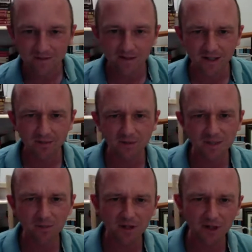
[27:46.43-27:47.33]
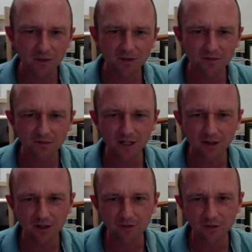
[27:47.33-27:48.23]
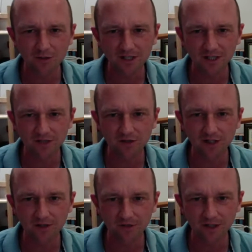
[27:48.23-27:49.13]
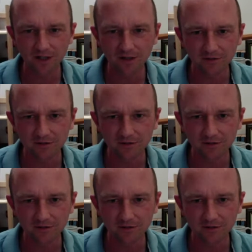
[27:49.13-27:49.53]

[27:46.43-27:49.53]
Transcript: Yeah, Mr. Brown, no one's really looking forward to history, funny enough.